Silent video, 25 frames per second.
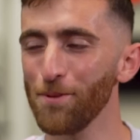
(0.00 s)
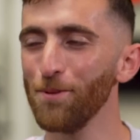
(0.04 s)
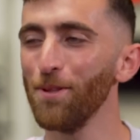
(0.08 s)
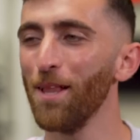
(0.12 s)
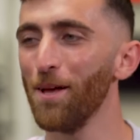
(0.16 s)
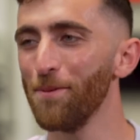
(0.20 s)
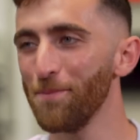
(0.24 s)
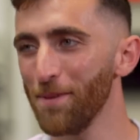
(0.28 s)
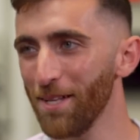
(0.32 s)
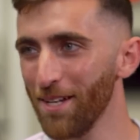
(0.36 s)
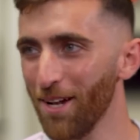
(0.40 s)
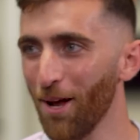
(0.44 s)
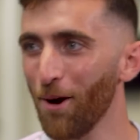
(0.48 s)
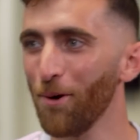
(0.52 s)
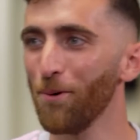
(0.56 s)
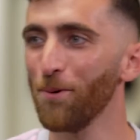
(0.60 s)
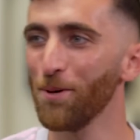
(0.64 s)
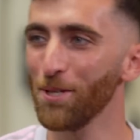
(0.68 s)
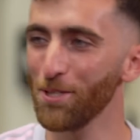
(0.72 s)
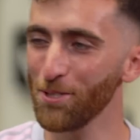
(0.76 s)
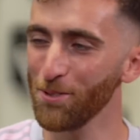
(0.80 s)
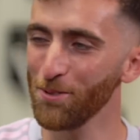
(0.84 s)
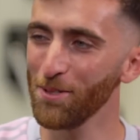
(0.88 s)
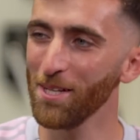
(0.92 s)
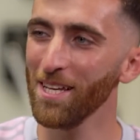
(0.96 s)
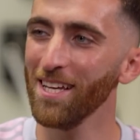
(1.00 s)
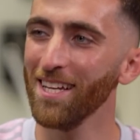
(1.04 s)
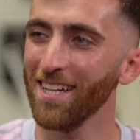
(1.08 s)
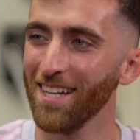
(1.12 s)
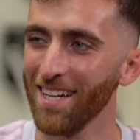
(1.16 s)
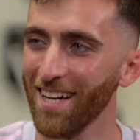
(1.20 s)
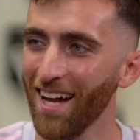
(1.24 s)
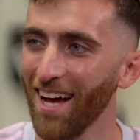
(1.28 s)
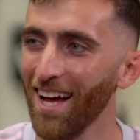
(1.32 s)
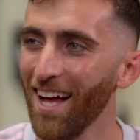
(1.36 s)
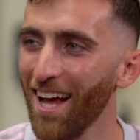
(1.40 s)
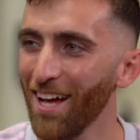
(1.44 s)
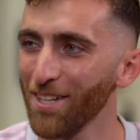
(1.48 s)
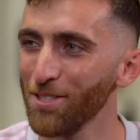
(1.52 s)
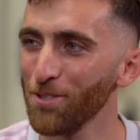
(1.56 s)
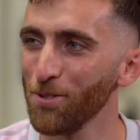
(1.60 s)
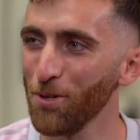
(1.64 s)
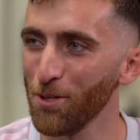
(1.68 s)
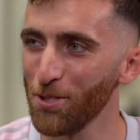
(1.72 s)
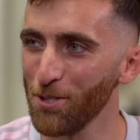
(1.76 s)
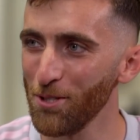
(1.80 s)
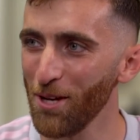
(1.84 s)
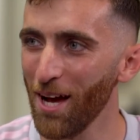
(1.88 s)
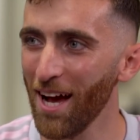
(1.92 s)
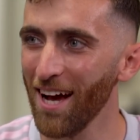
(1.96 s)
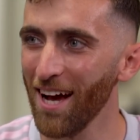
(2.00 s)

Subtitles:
You let me know what you need, and I'll sort you